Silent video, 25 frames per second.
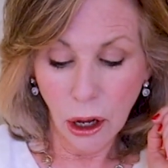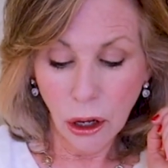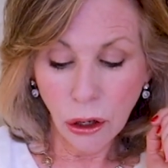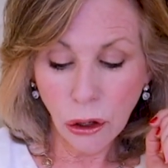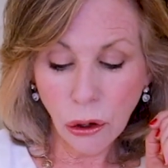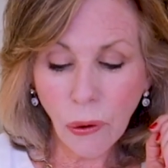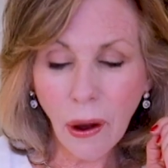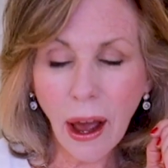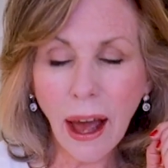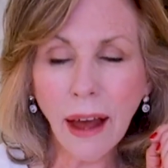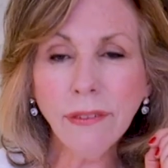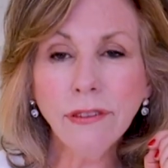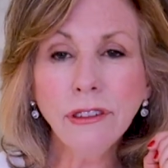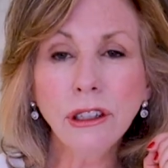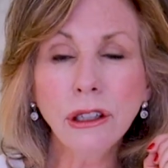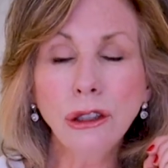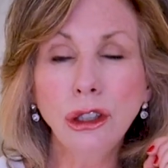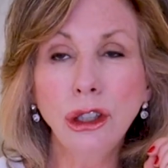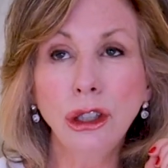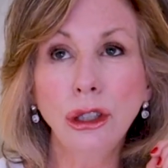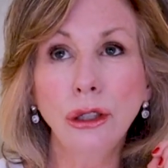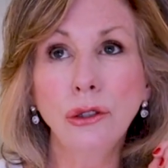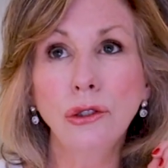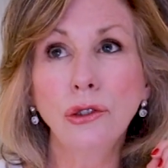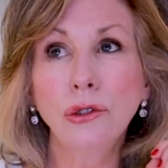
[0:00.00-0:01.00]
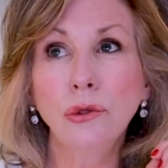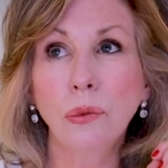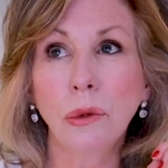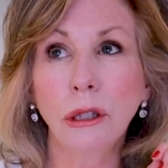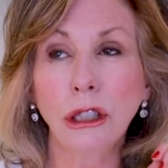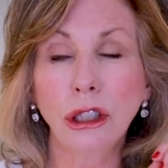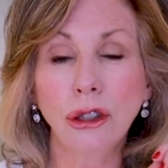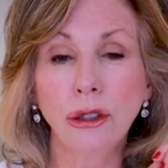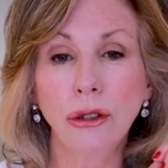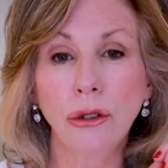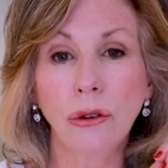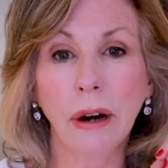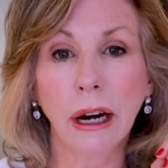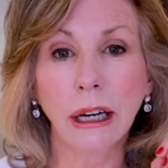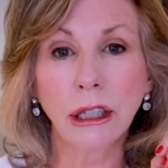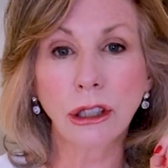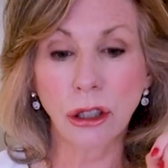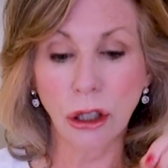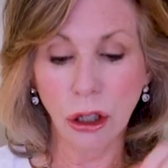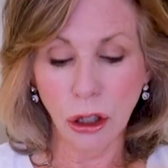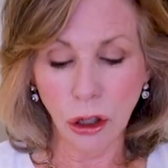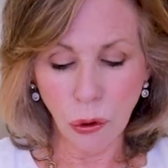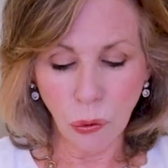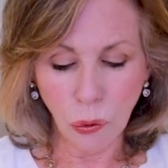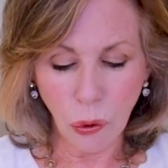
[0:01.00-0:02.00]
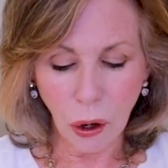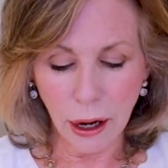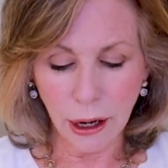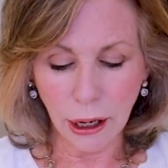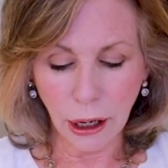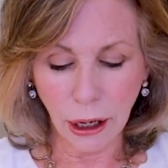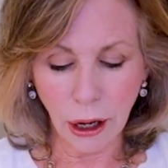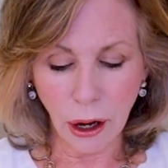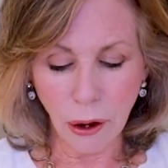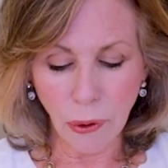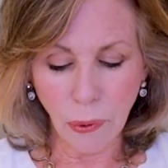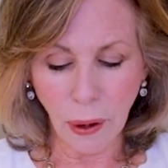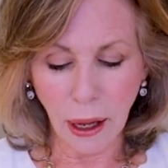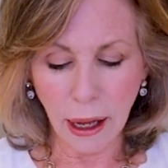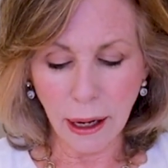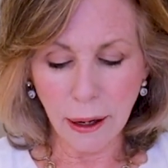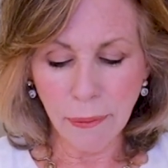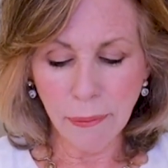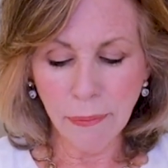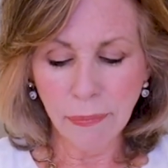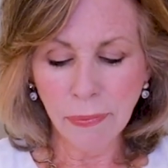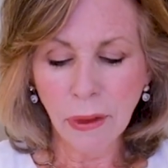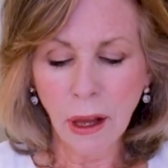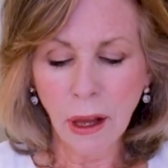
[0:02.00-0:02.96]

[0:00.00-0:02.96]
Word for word: You have to choose which direction you want to go in.